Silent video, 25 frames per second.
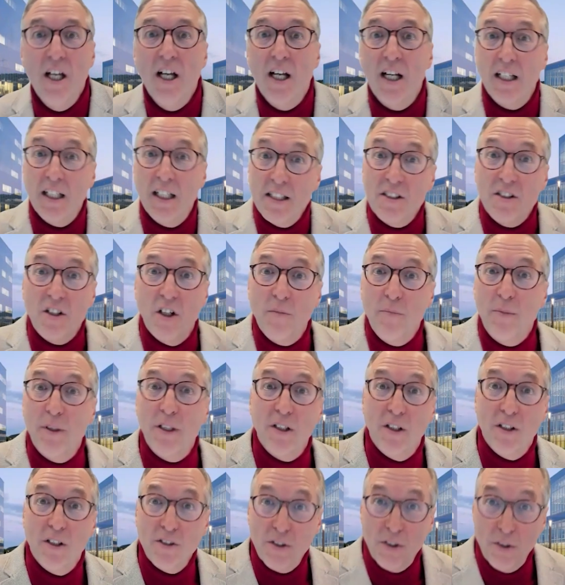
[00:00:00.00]
Let's compare
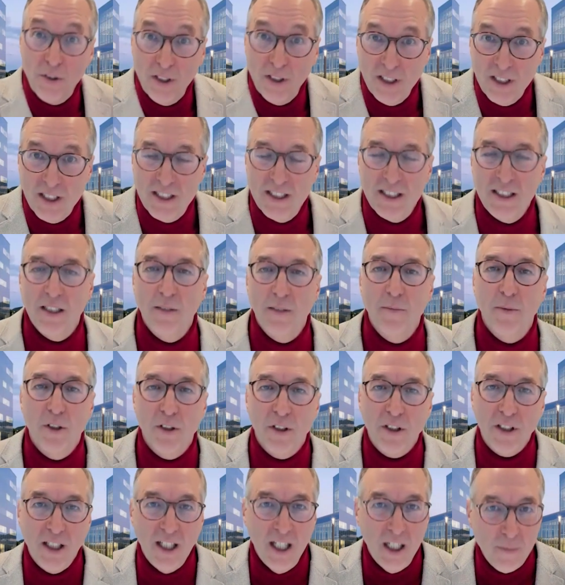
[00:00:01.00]
also in similar
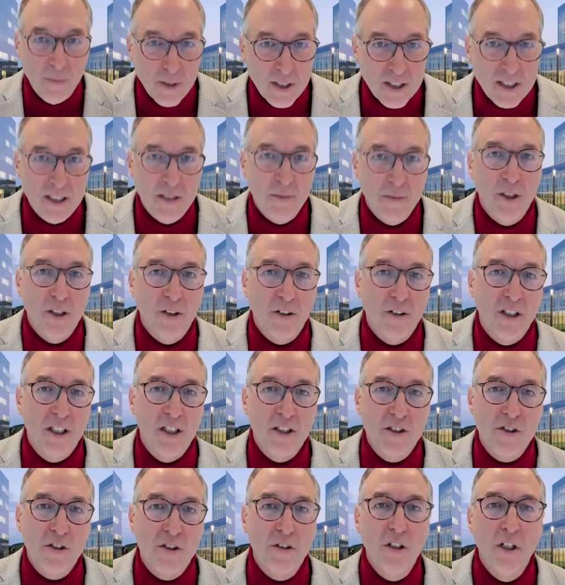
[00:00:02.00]
climate, similar
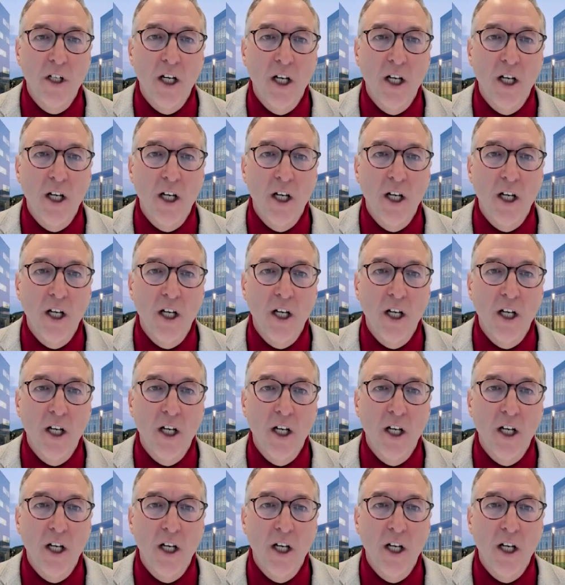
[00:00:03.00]
issue.